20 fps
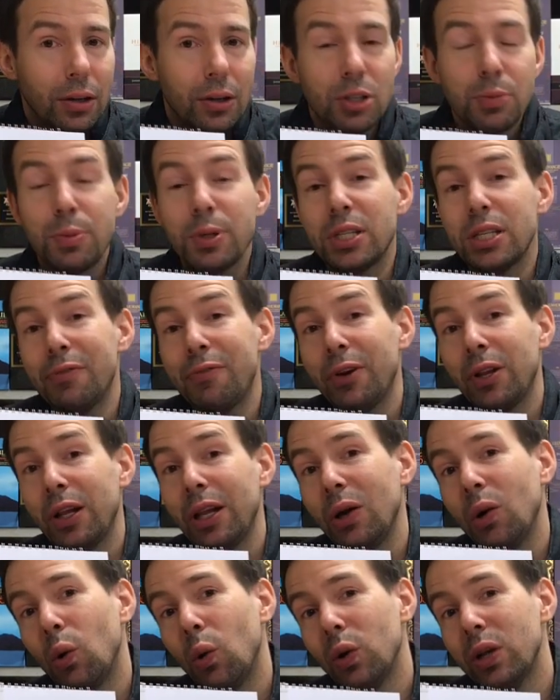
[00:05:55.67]

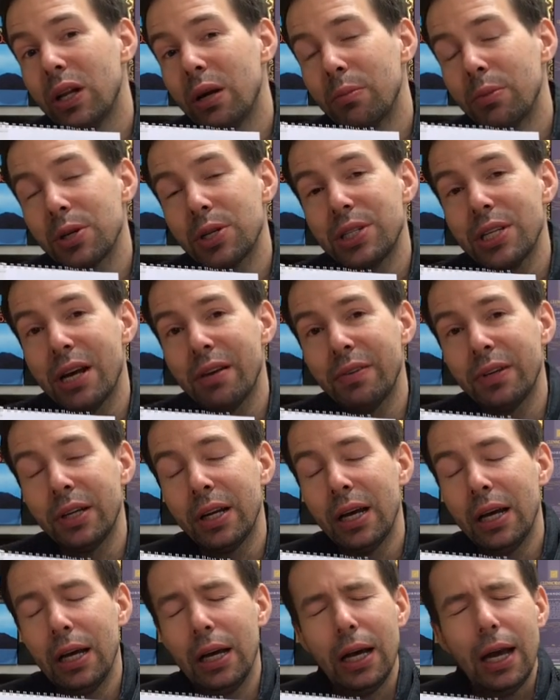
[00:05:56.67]
specifically Old Number
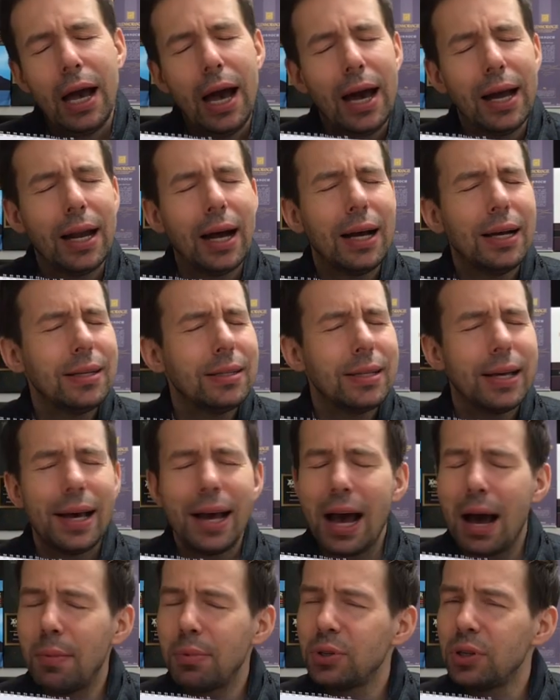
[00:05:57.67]
7? And I
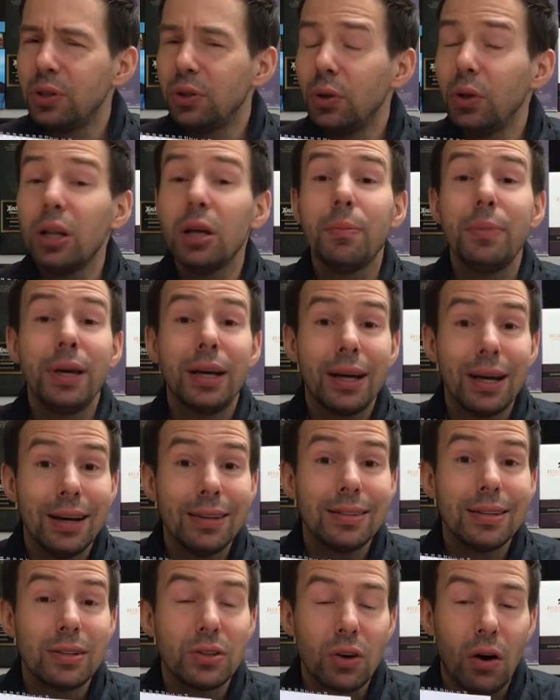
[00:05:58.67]
say absolutely,
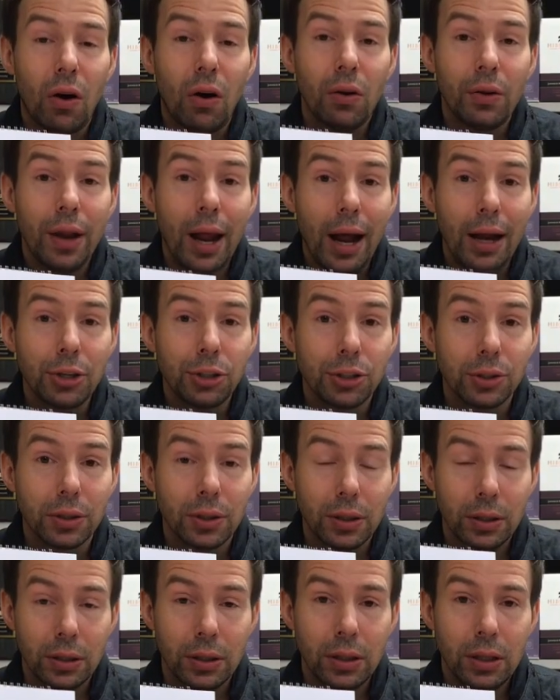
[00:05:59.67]
because it's all
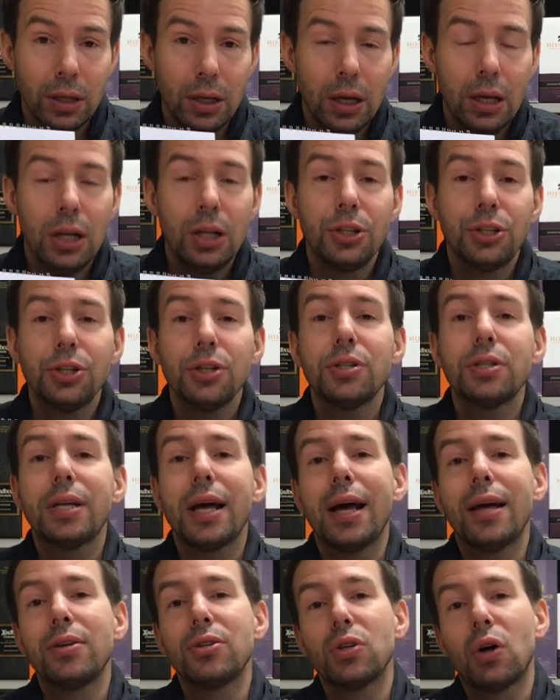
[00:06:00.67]
natural. Just
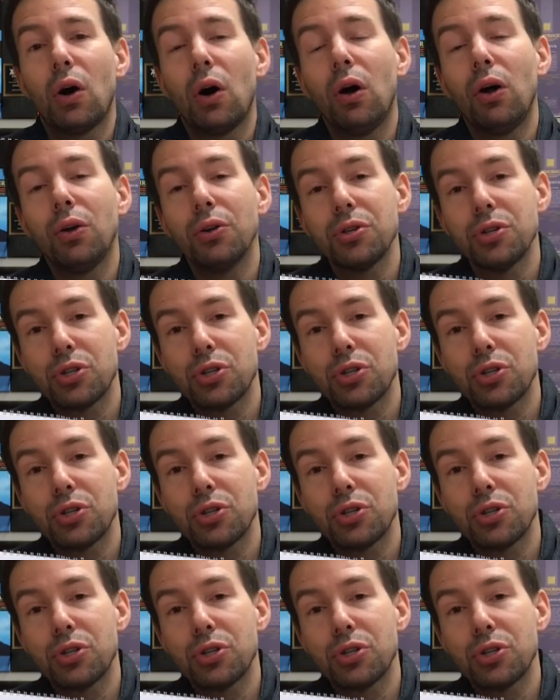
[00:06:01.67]
as all